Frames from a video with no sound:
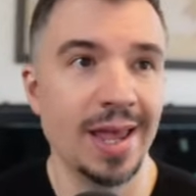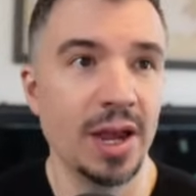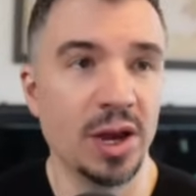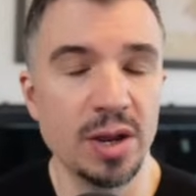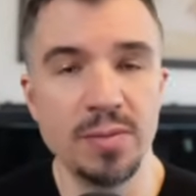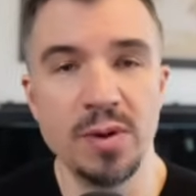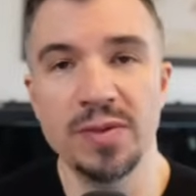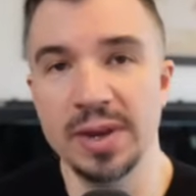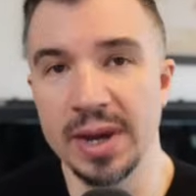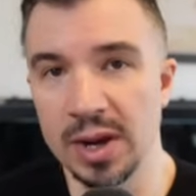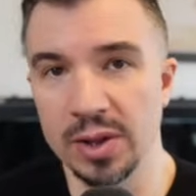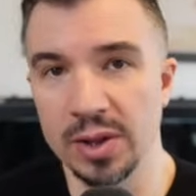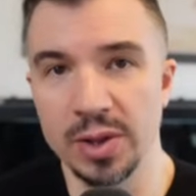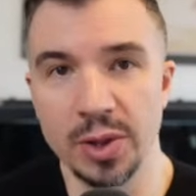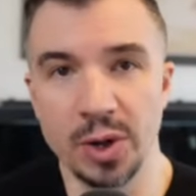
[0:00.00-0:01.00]
Could move the
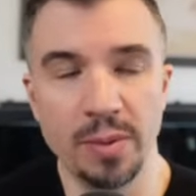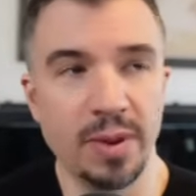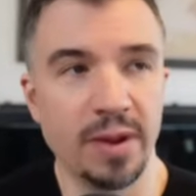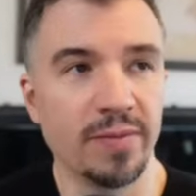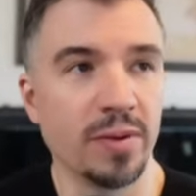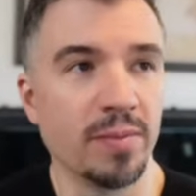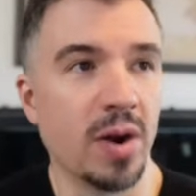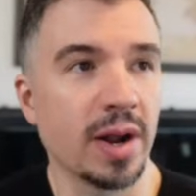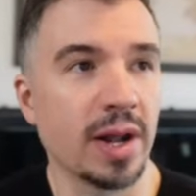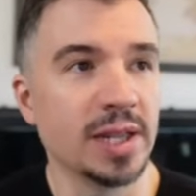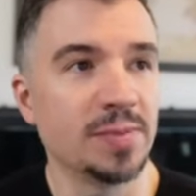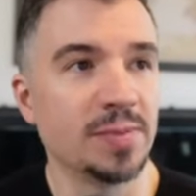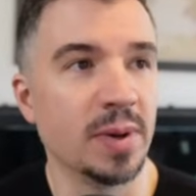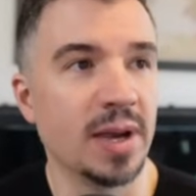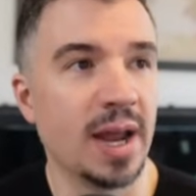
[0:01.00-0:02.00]
needle a little bit from
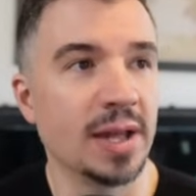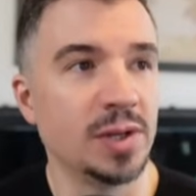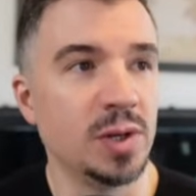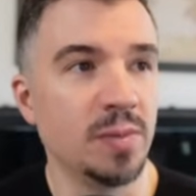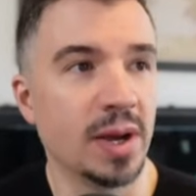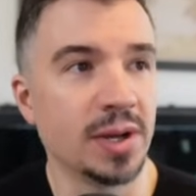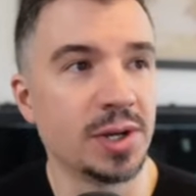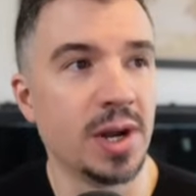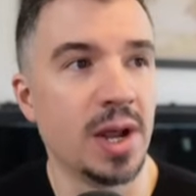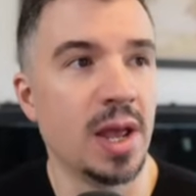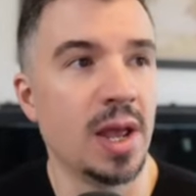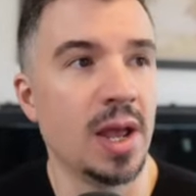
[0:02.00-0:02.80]
markets, but not too much.